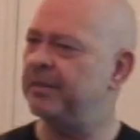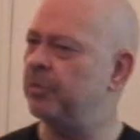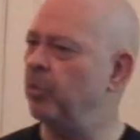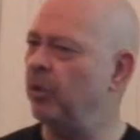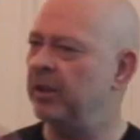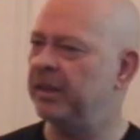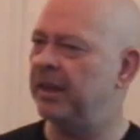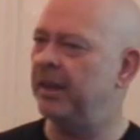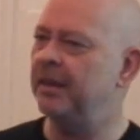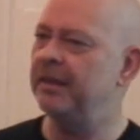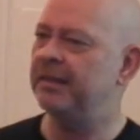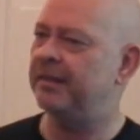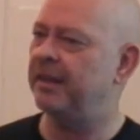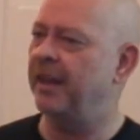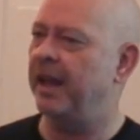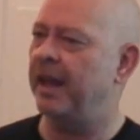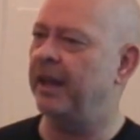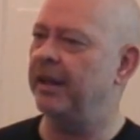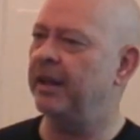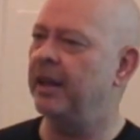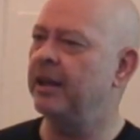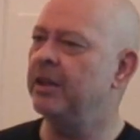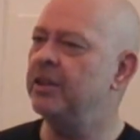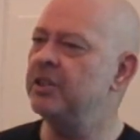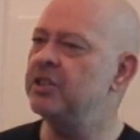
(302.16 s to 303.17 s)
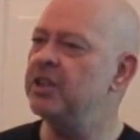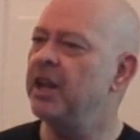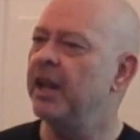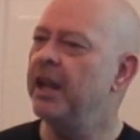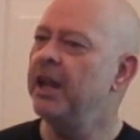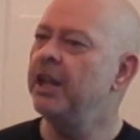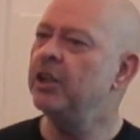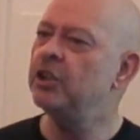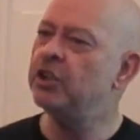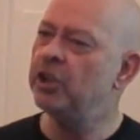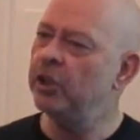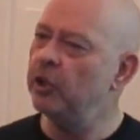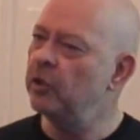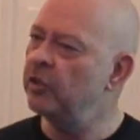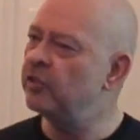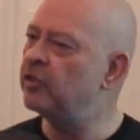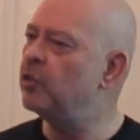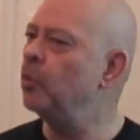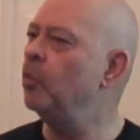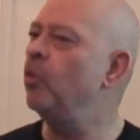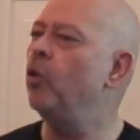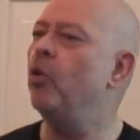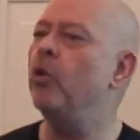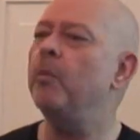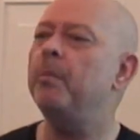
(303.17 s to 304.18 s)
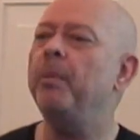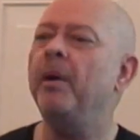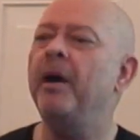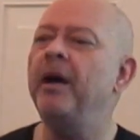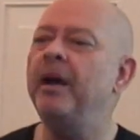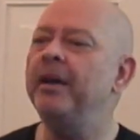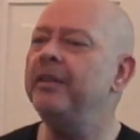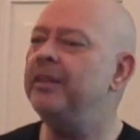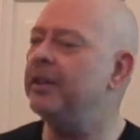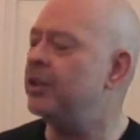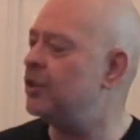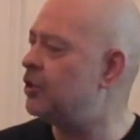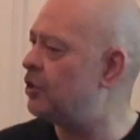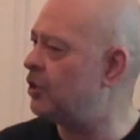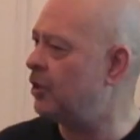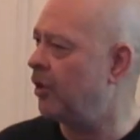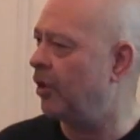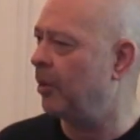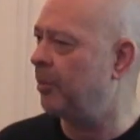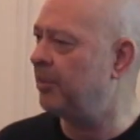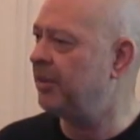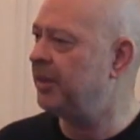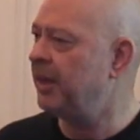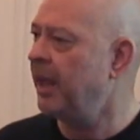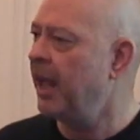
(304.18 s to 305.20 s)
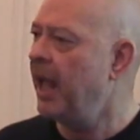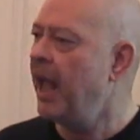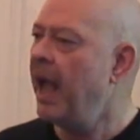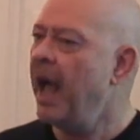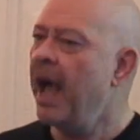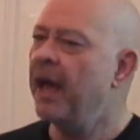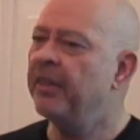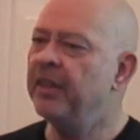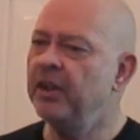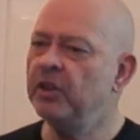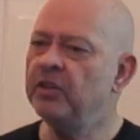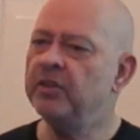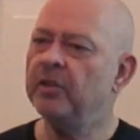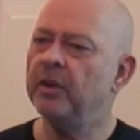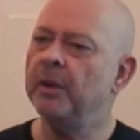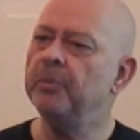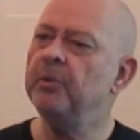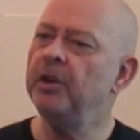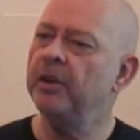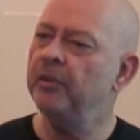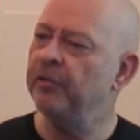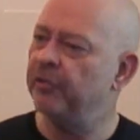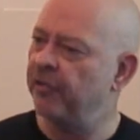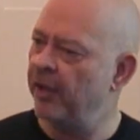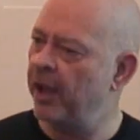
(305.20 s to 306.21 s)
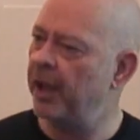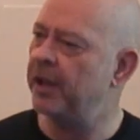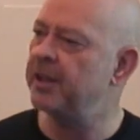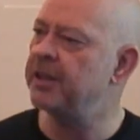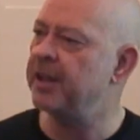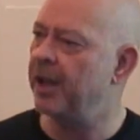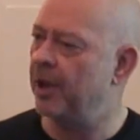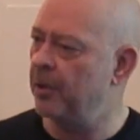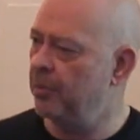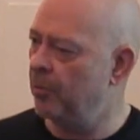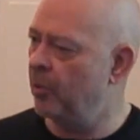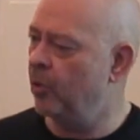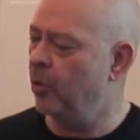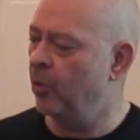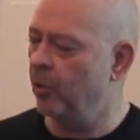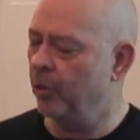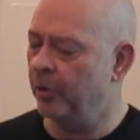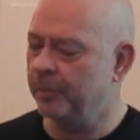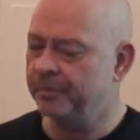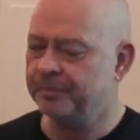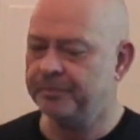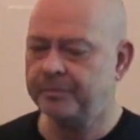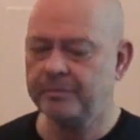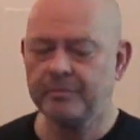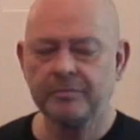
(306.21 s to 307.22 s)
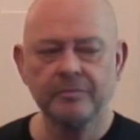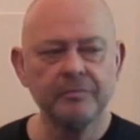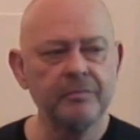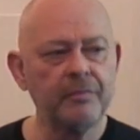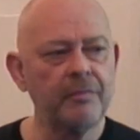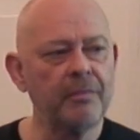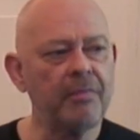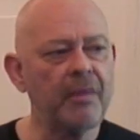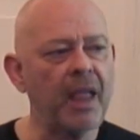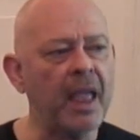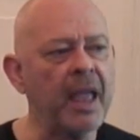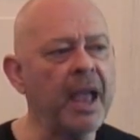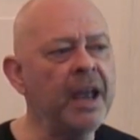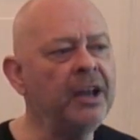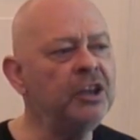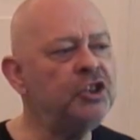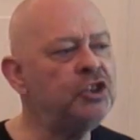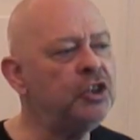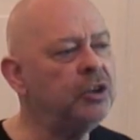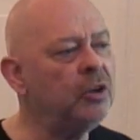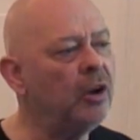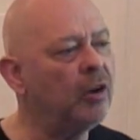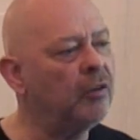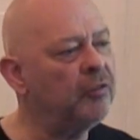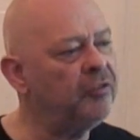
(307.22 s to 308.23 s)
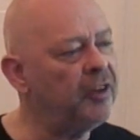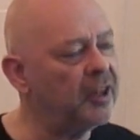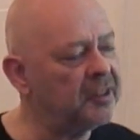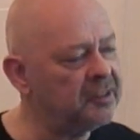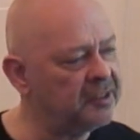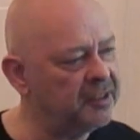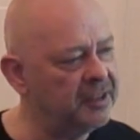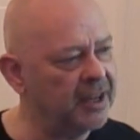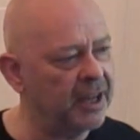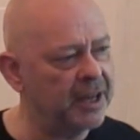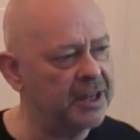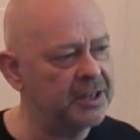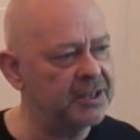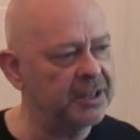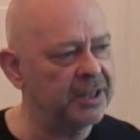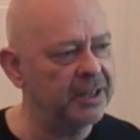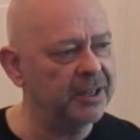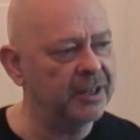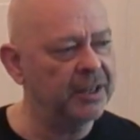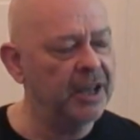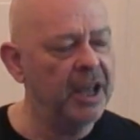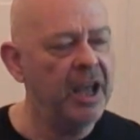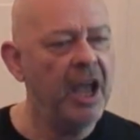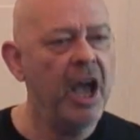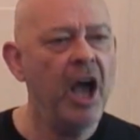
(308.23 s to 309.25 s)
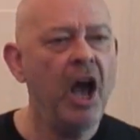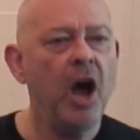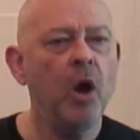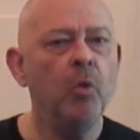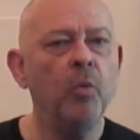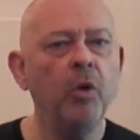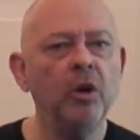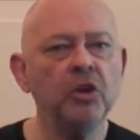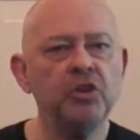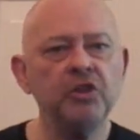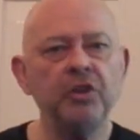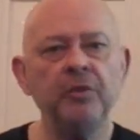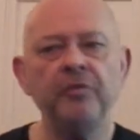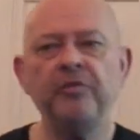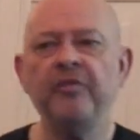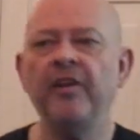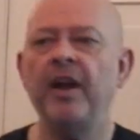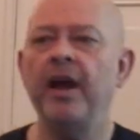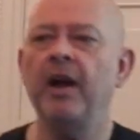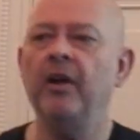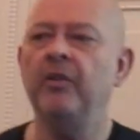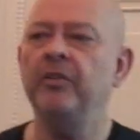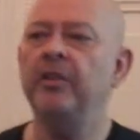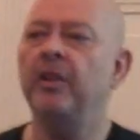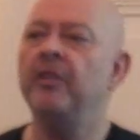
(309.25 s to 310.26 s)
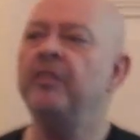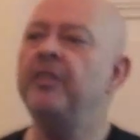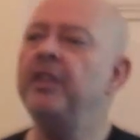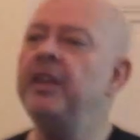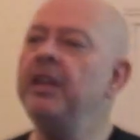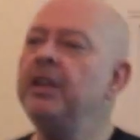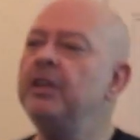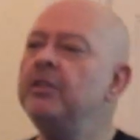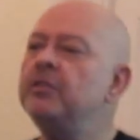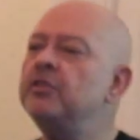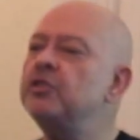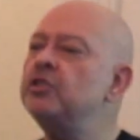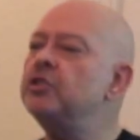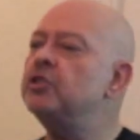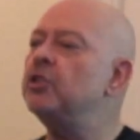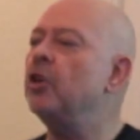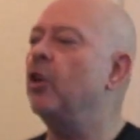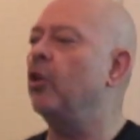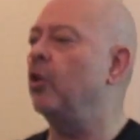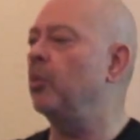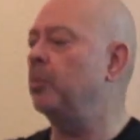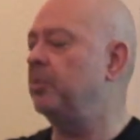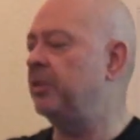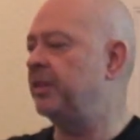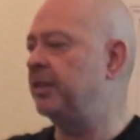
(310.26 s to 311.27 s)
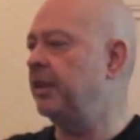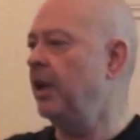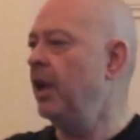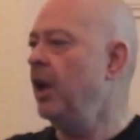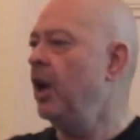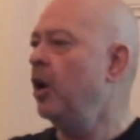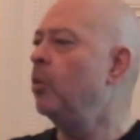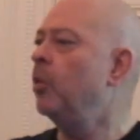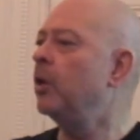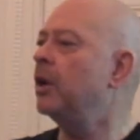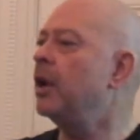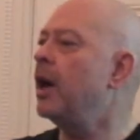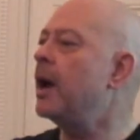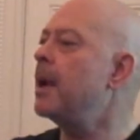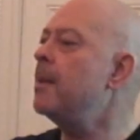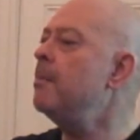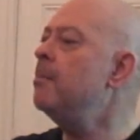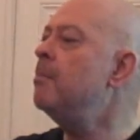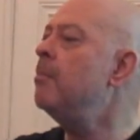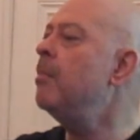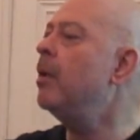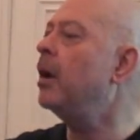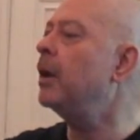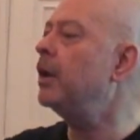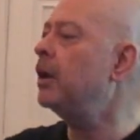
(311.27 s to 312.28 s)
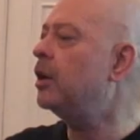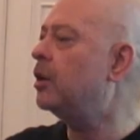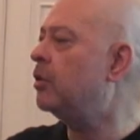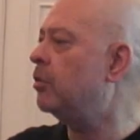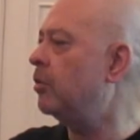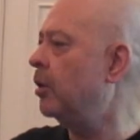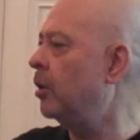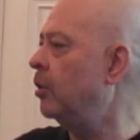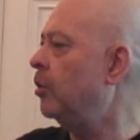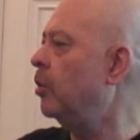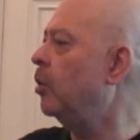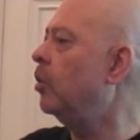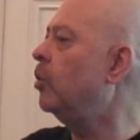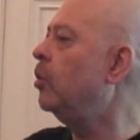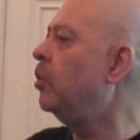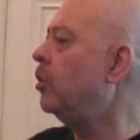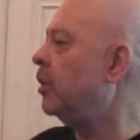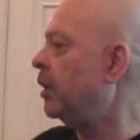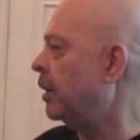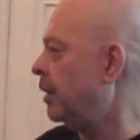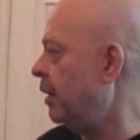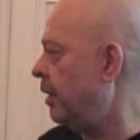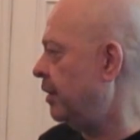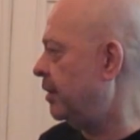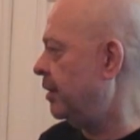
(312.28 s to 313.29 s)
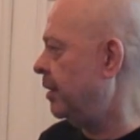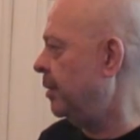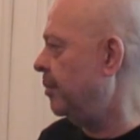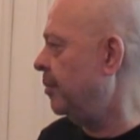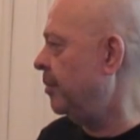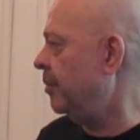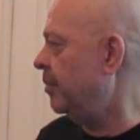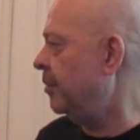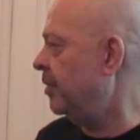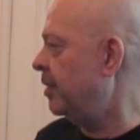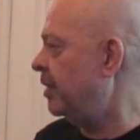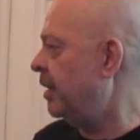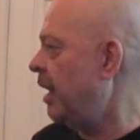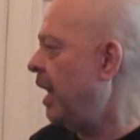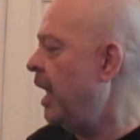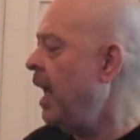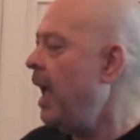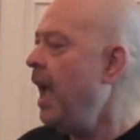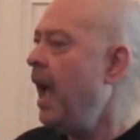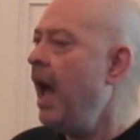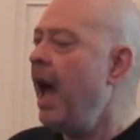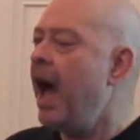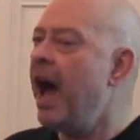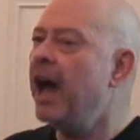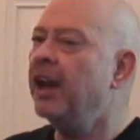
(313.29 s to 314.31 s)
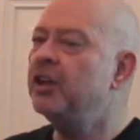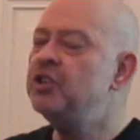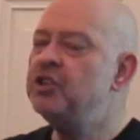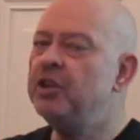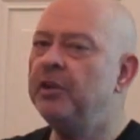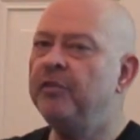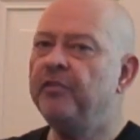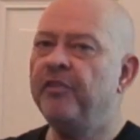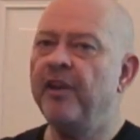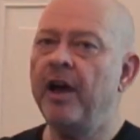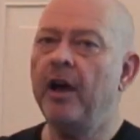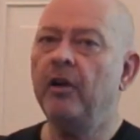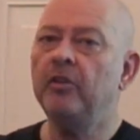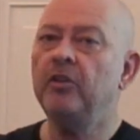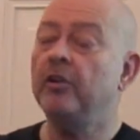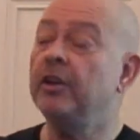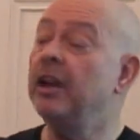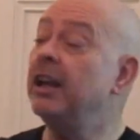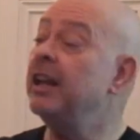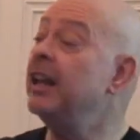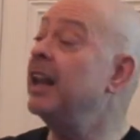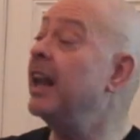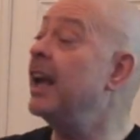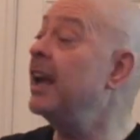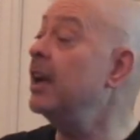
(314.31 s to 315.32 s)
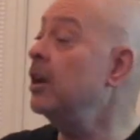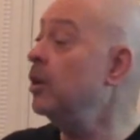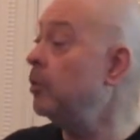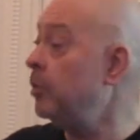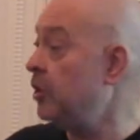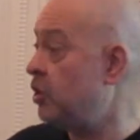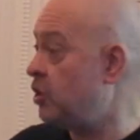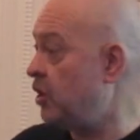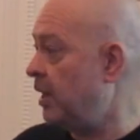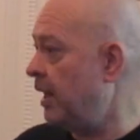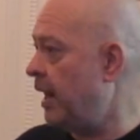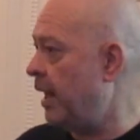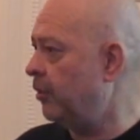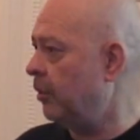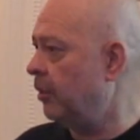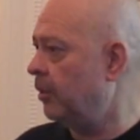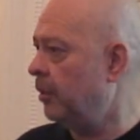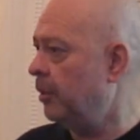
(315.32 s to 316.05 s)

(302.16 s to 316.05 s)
What is that? And she used to walk by these shops, and then she said, I'm going to find out more. And she got fascinated. And what she found, that these shops were like microorganisms. And she found on a language level